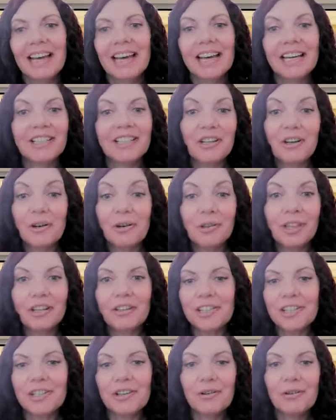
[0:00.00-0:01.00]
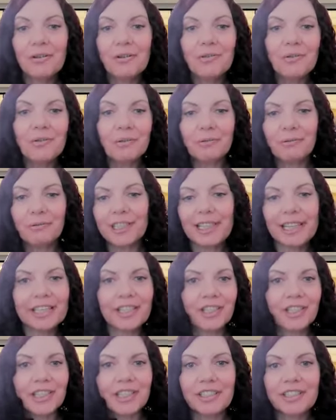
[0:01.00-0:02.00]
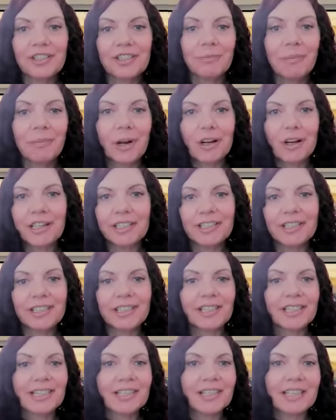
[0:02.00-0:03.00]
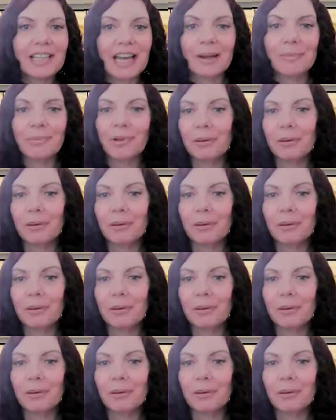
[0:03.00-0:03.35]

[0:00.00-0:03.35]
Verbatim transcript: uh, no there's no relation to parkinson's